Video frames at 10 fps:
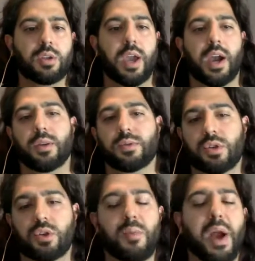Yeah, so
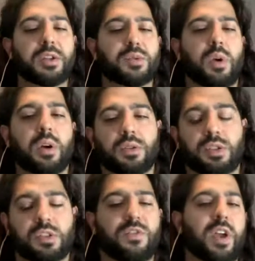you might as well
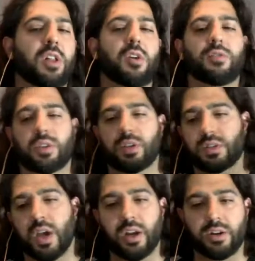just fail over to the
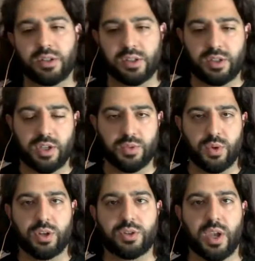entire DC is what
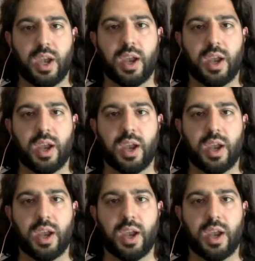you're saying.